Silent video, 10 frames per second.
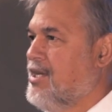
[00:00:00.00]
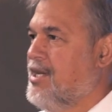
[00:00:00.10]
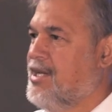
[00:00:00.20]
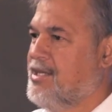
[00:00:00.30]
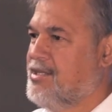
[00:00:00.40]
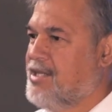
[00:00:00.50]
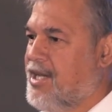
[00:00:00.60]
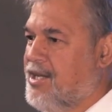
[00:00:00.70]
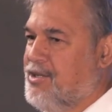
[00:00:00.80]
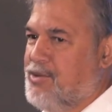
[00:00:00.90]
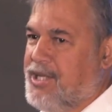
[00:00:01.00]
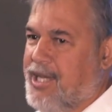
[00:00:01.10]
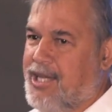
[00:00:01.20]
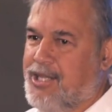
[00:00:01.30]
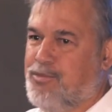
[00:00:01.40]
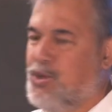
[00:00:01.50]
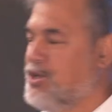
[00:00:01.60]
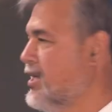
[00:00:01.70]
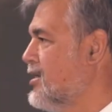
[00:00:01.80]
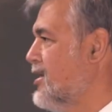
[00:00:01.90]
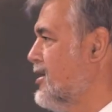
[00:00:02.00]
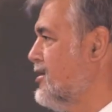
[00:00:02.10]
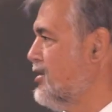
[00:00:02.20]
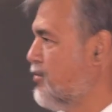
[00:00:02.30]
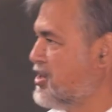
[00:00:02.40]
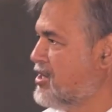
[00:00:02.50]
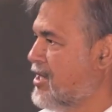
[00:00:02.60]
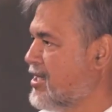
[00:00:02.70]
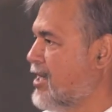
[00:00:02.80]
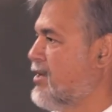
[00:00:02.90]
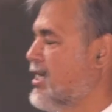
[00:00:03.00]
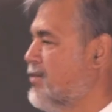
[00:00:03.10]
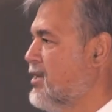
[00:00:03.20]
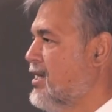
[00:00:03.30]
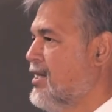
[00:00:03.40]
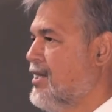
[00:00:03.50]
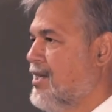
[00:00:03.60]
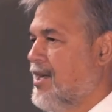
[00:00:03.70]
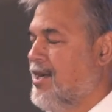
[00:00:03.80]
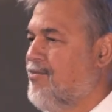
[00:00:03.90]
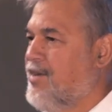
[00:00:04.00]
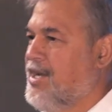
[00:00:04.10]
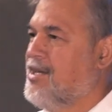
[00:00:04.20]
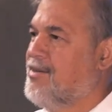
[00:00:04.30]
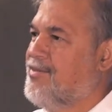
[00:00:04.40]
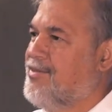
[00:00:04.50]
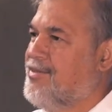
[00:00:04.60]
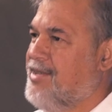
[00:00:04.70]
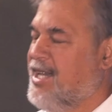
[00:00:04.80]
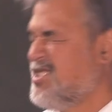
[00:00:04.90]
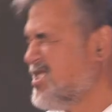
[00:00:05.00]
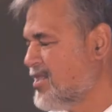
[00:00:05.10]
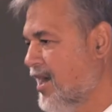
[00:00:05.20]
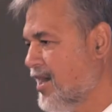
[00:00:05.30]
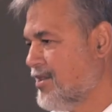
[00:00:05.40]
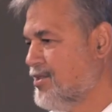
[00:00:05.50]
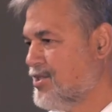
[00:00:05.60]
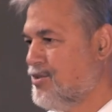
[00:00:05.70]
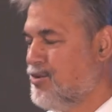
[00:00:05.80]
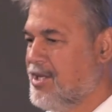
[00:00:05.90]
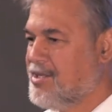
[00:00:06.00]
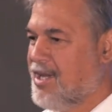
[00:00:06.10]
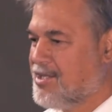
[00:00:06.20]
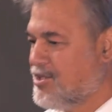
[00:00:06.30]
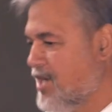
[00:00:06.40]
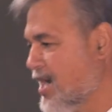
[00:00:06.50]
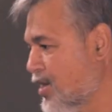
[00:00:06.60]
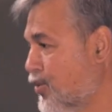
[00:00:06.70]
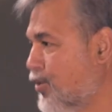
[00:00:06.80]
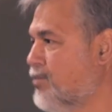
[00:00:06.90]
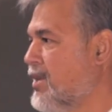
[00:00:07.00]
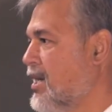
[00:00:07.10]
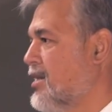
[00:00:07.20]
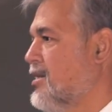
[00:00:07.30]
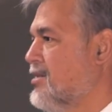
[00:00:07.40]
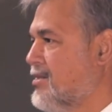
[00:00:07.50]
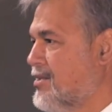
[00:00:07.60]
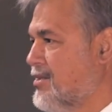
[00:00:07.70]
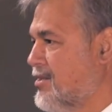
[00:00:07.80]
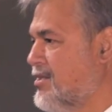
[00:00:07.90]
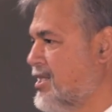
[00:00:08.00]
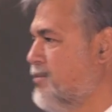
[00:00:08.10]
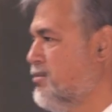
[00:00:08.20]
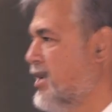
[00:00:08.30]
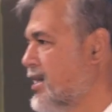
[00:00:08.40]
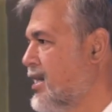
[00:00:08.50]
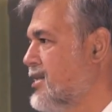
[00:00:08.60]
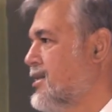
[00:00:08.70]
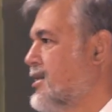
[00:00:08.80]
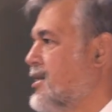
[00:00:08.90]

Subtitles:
and you were there in the morning, and you watch the sun coming up. And funny enough, that just used to always strike a chord deep in my gut.